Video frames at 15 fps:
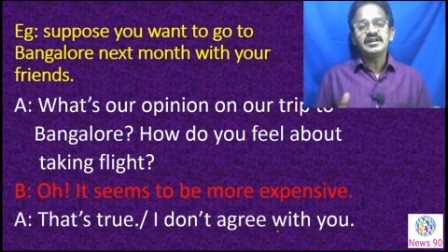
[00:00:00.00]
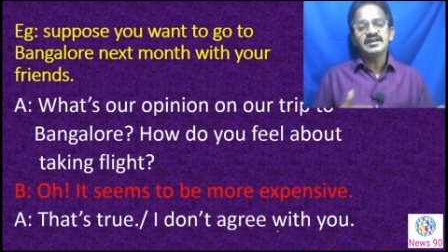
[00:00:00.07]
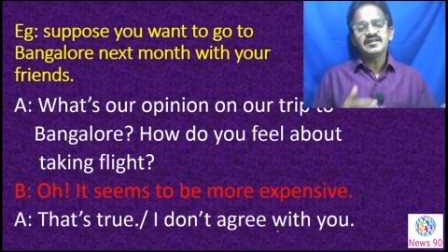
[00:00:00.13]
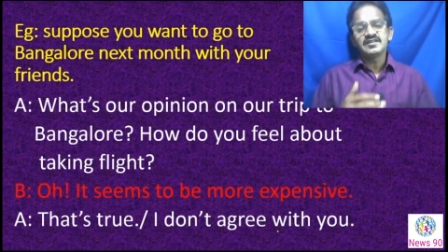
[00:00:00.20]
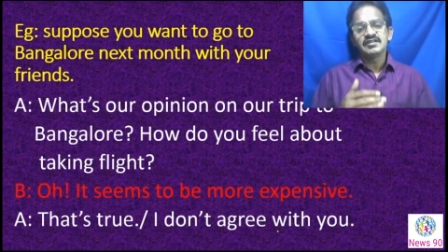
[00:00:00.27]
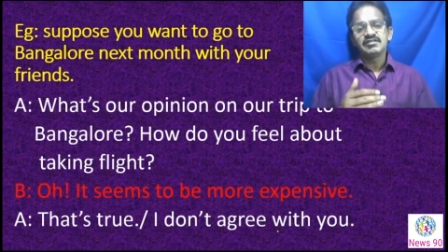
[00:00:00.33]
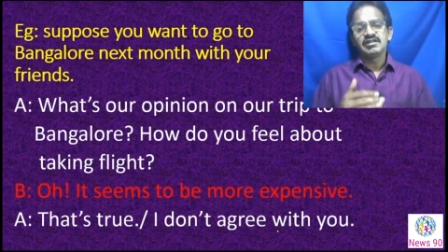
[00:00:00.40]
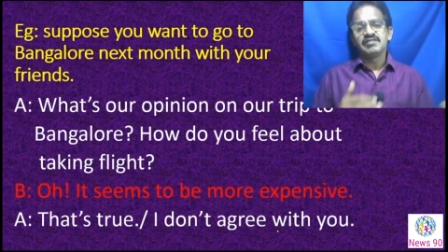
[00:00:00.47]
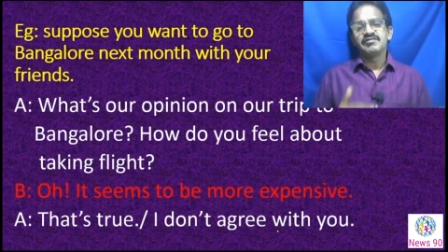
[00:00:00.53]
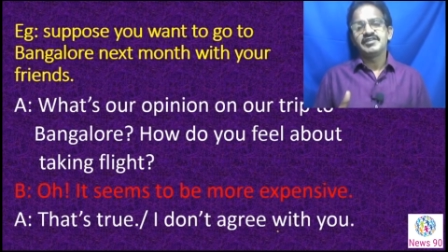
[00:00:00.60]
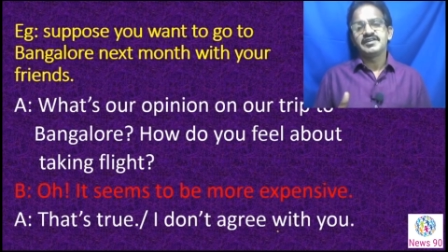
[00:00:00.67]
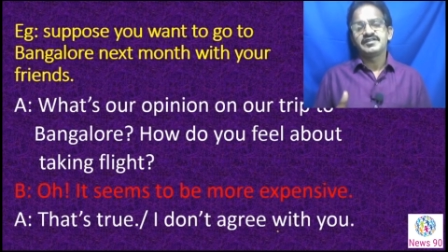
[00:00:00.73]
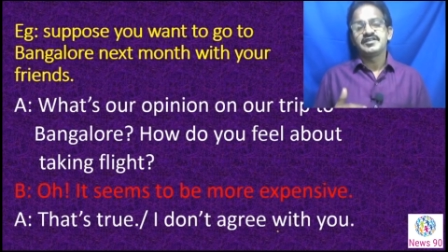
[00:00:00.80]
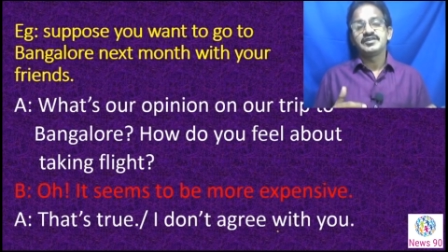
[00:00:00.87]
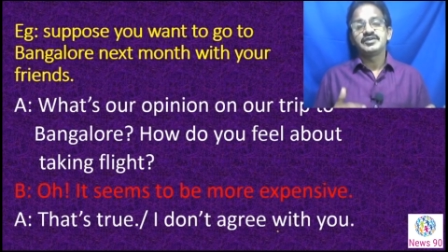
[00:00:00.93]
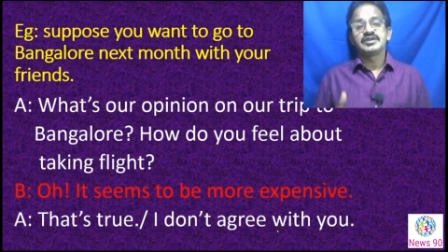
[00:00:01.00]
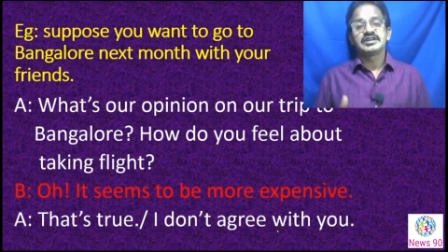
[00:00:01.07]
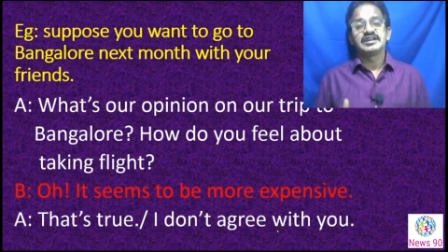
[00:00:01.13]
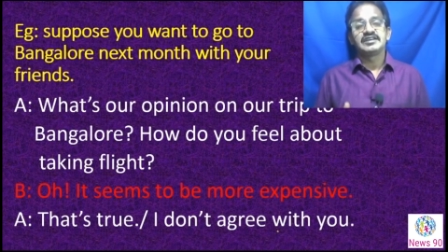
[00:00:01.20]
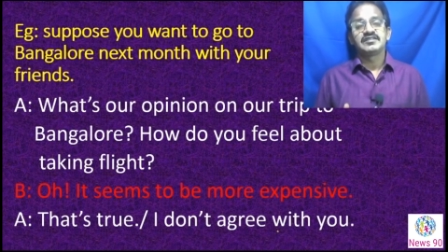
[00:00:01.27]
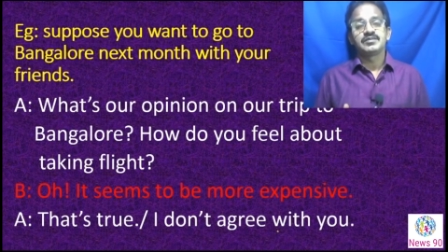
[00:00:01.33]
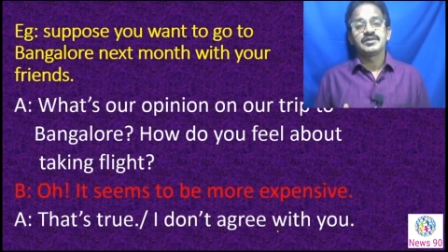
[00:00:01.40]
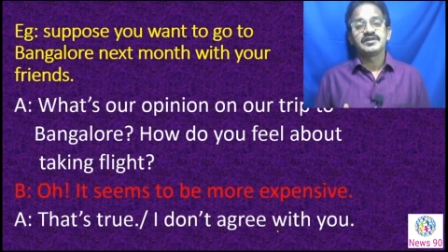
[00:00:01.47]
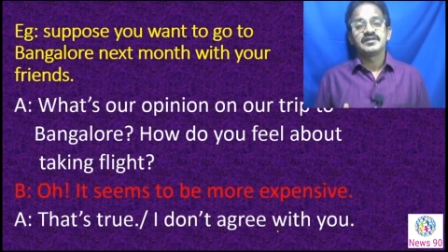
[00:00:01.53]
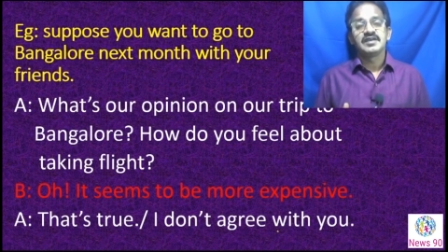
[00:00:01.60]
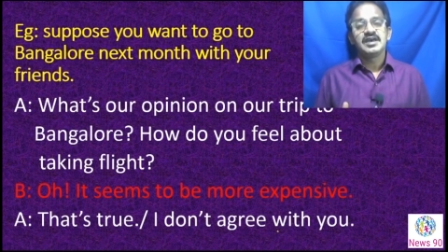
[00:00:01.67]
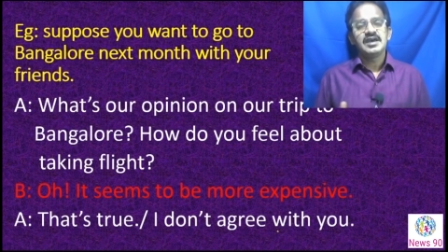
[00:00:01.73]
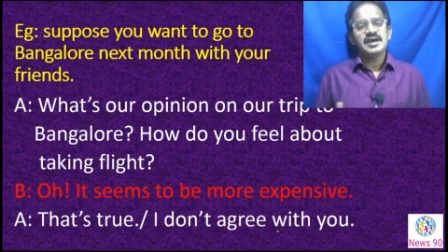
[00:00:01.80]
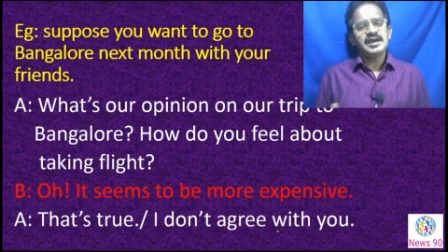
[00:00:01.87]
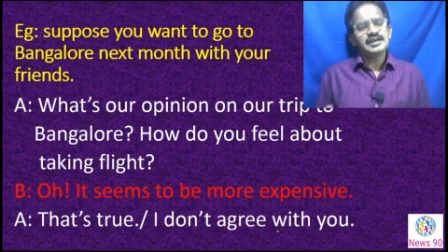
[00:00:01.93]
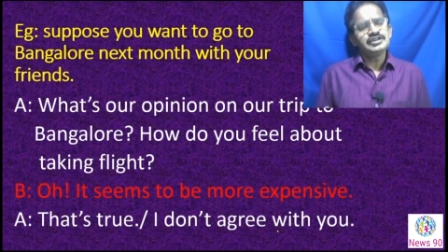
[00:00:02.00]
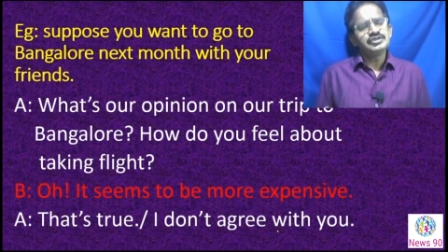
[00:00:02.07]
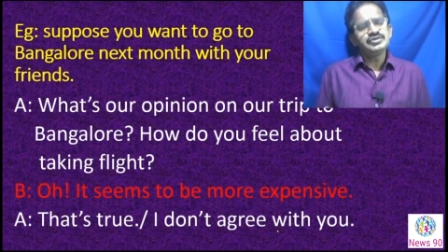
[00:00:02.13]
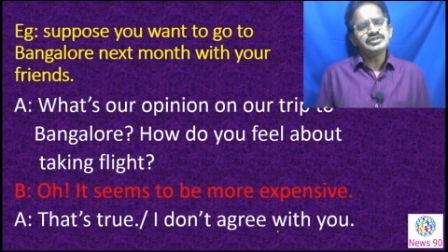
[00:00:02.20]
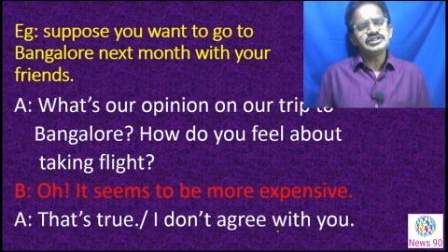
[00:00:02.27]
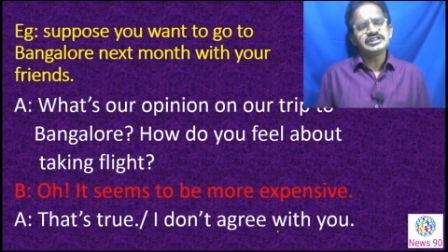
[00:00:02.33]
there are several ways that you can express i